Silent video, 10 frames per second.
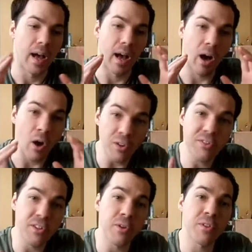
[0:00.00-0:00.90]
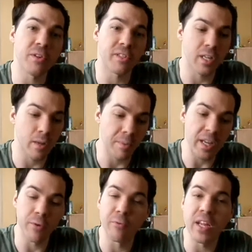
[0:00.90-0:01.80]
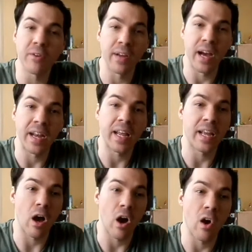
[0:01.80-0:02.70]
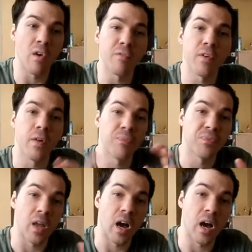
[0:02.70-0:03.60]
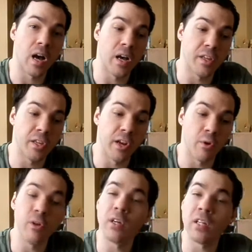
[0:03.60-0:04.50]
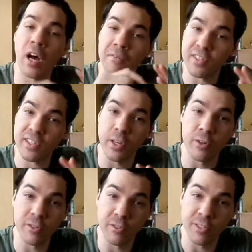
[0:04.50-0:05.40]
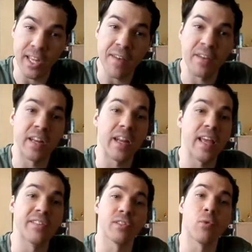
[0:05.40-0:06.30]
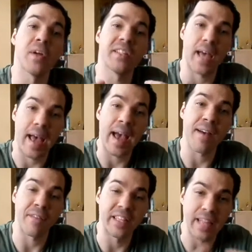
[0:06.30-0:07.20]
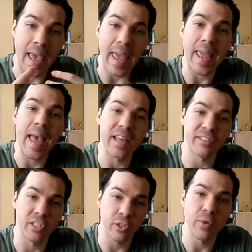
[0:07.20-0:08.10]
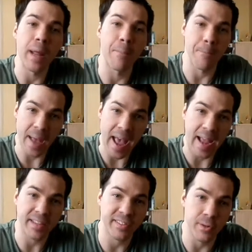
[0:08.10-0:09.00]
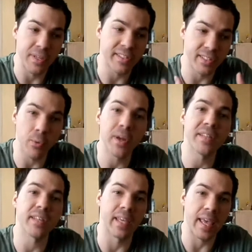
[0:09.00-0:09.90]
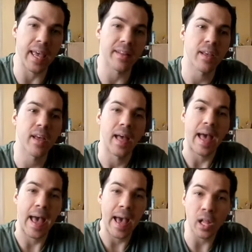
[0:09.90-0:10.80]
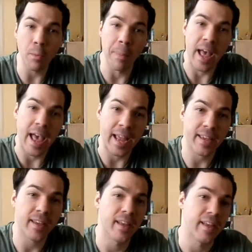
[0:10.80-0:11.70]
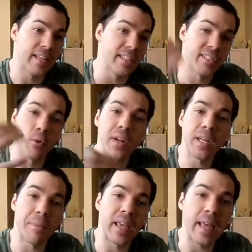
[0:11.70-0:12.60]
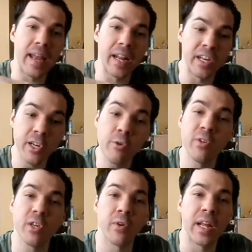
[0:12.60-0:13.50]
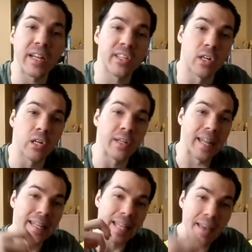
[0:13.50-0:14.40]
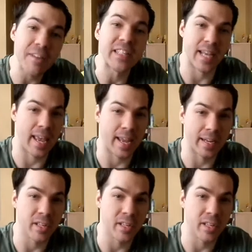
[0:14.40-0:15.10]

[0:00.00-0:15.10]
Also, there's going to be a reuniting of, you know, obviously Erzu Seven is going to have his AS unit back. So he's going to get Al back. He's going to be in a new unit called Levitane.